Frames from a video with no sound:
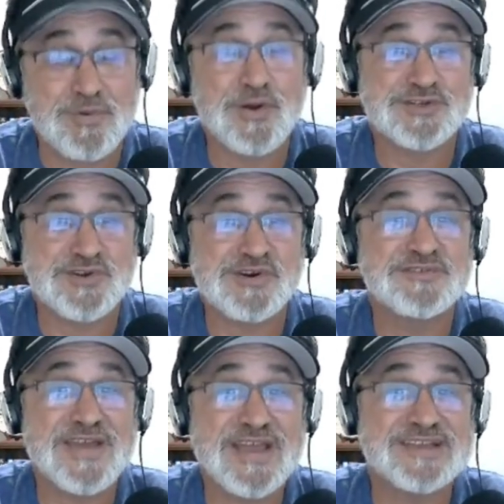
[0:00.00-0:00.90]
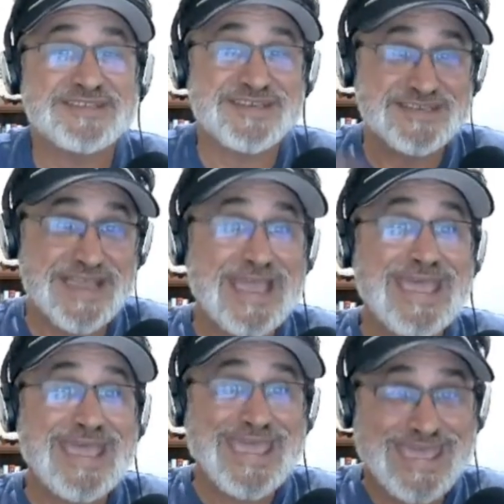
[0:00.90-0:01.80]
Part of starting fast is
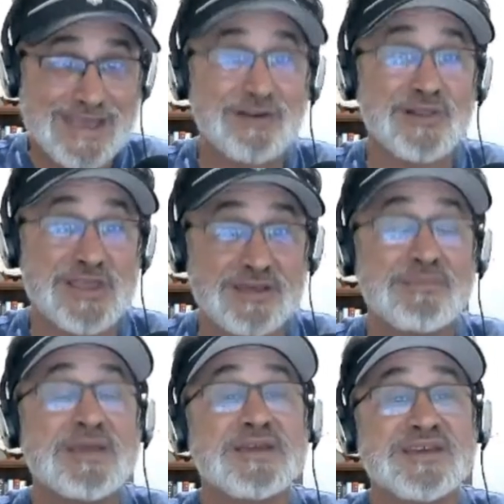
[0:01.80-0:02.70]
handle him,